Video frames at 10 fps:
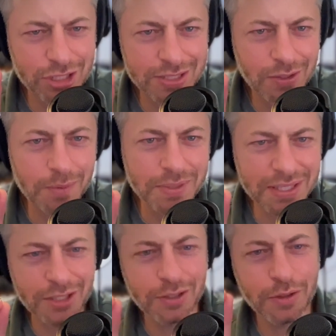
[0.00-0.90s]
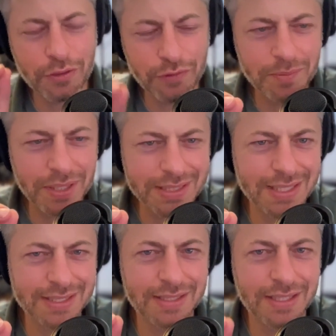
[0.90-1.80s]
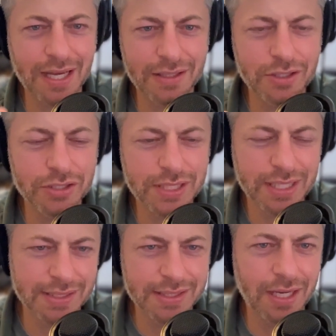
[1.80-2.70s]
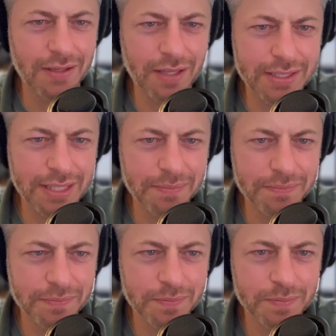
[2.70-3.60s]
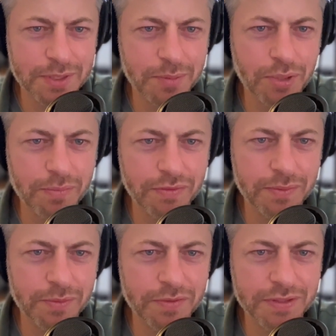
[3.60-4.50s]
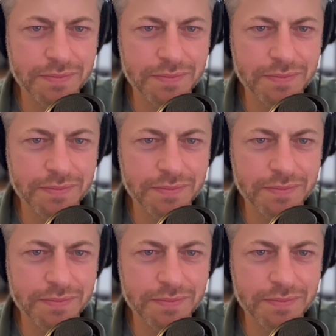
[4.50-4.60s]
so I'm clear, 3 months is not, you're saying it's not a lot of time to prep for the movie?